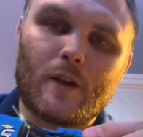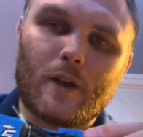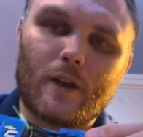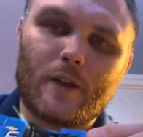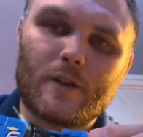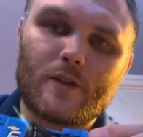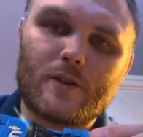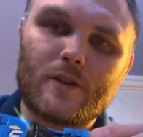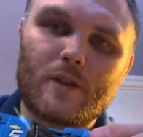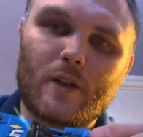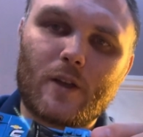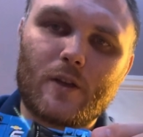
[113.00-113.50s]

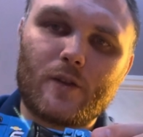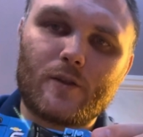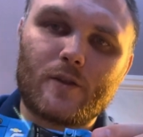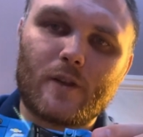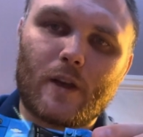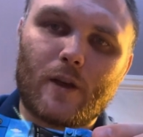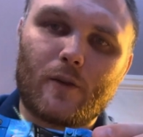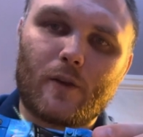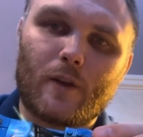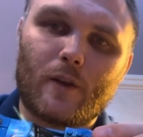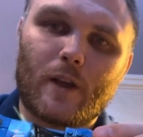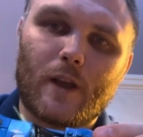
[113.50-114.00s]
Stickers
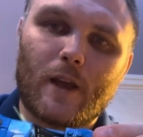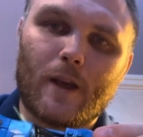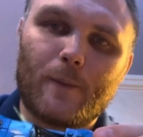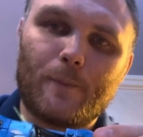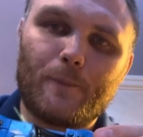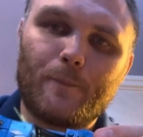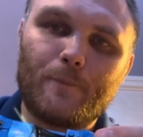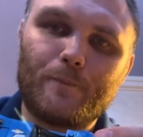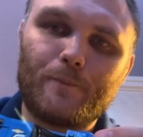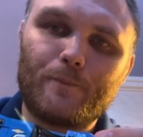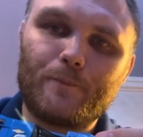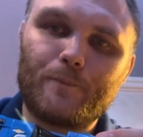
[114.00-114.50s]
there
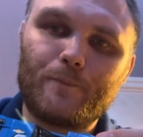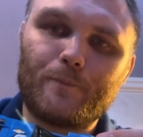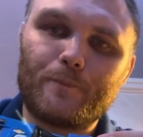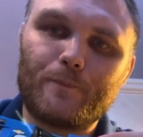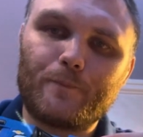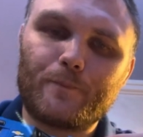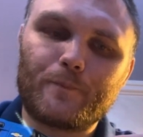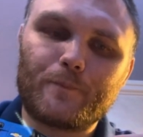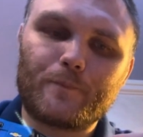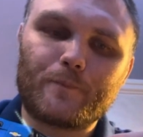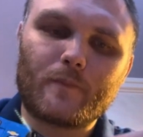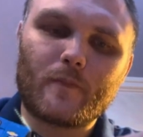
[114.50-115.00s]
again,
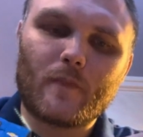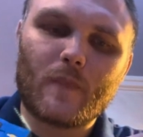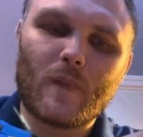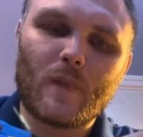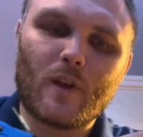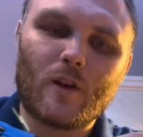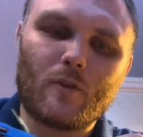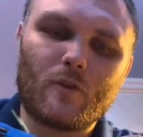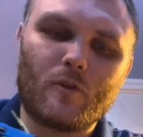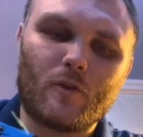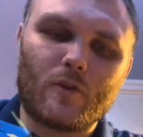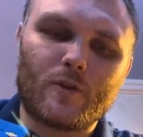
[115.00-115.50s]

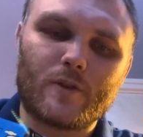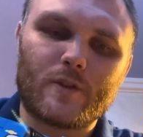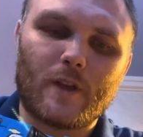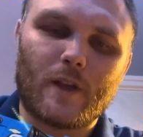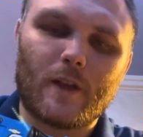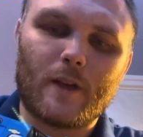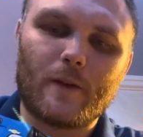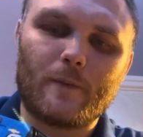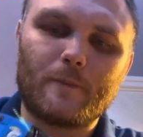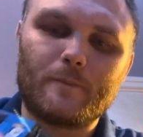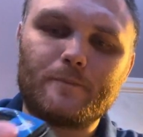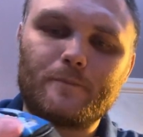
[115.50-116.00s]
across
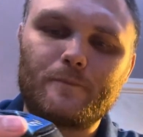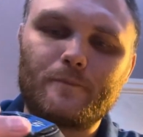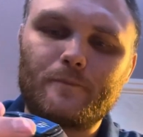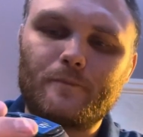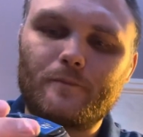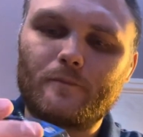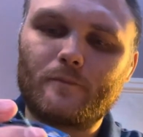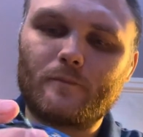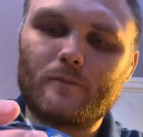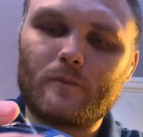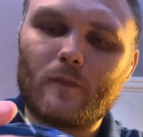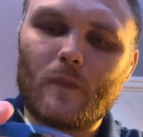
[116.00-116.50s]
there.
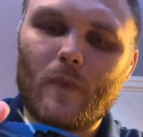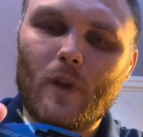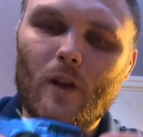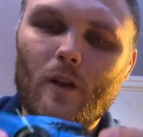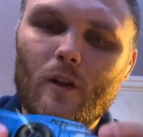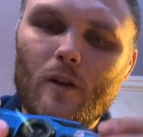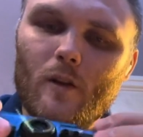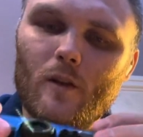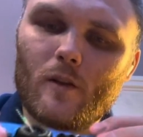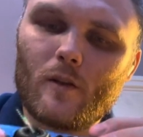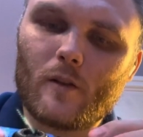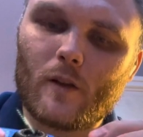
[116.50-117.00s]

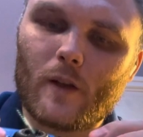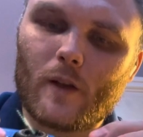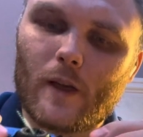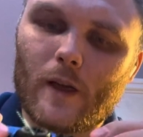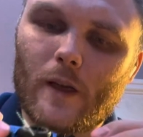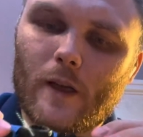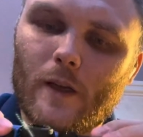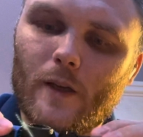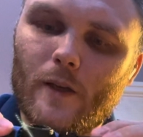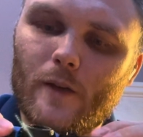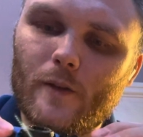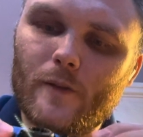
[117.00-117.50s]

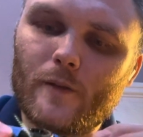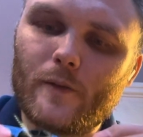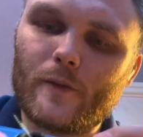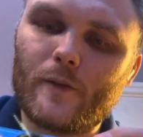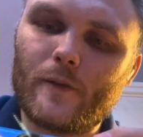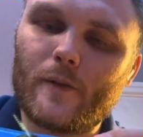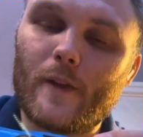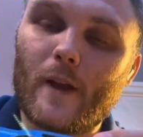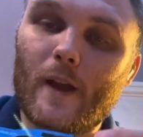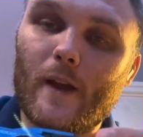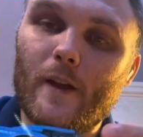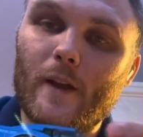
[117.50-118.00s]
Now
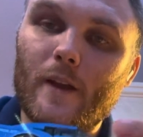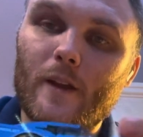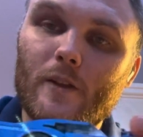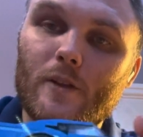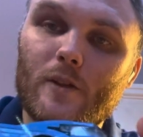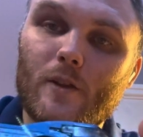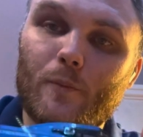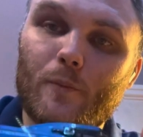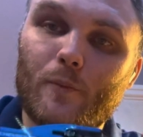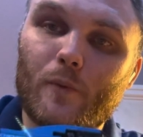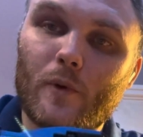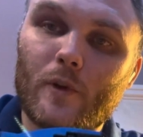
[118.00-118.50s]
that is
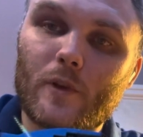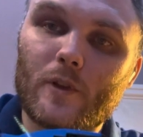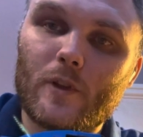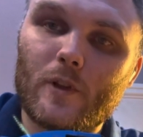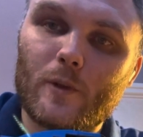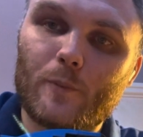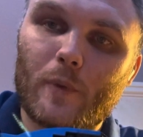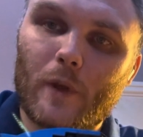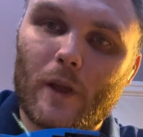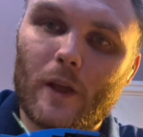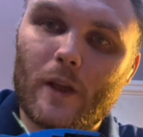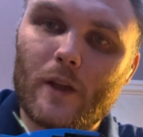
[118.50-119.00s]
a
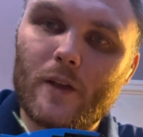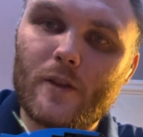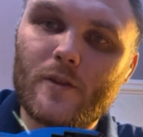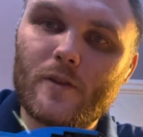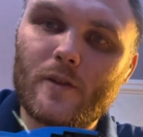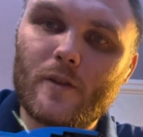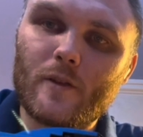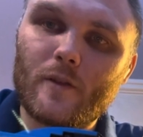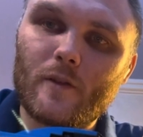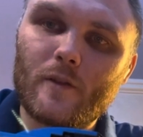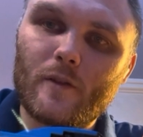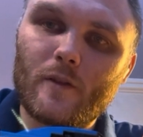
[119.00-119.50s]
printed
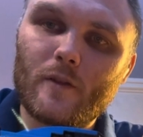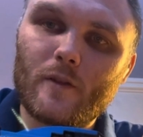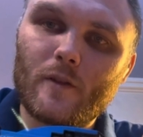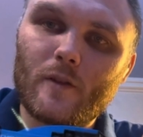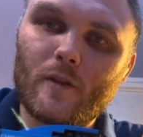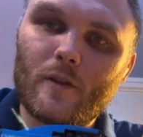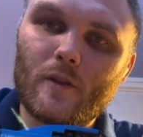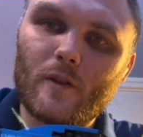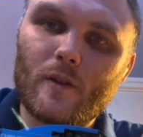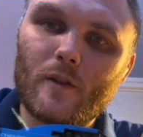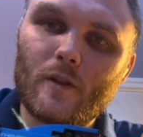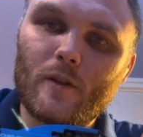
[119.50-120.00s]
piece.
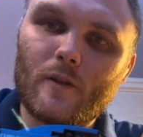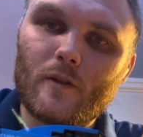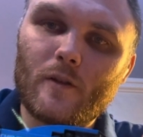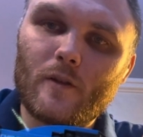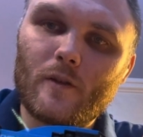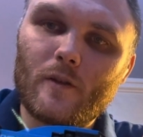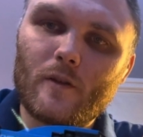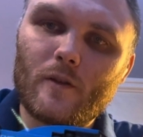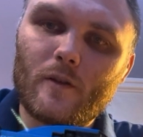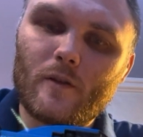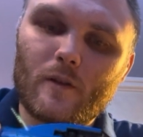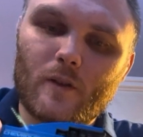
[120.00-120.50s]

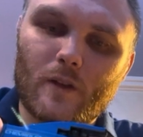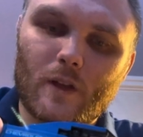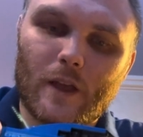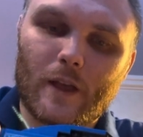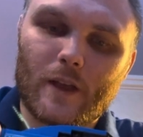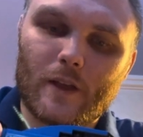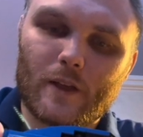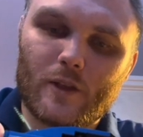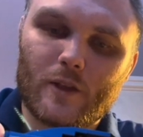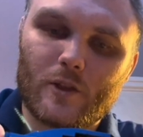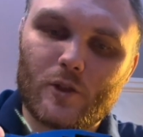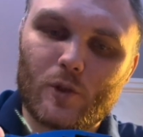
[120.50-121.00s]

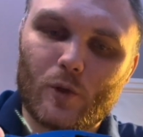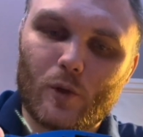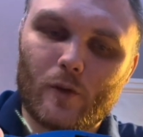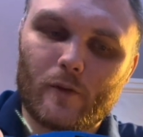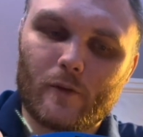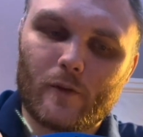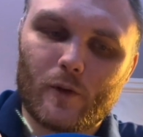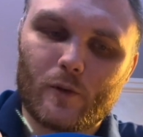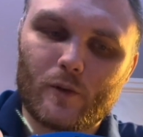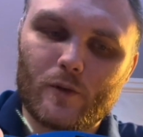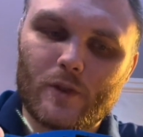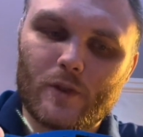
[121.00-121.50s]
There's two of
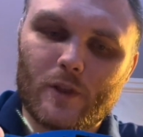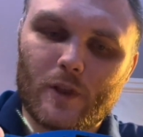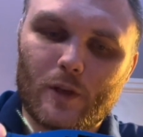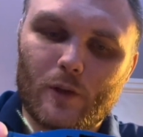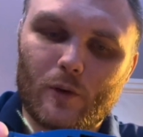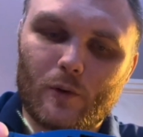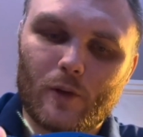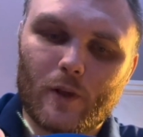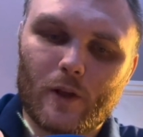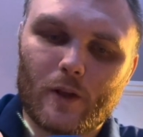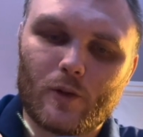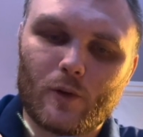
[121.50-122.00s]
those, you
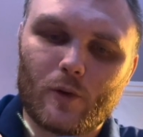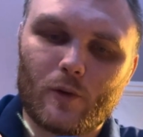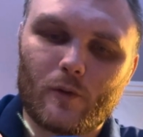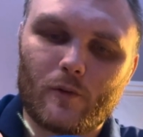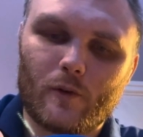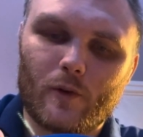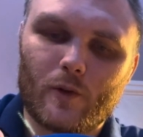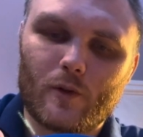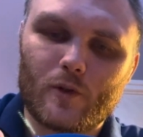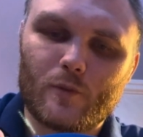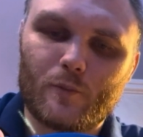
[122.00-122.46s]
do get two of those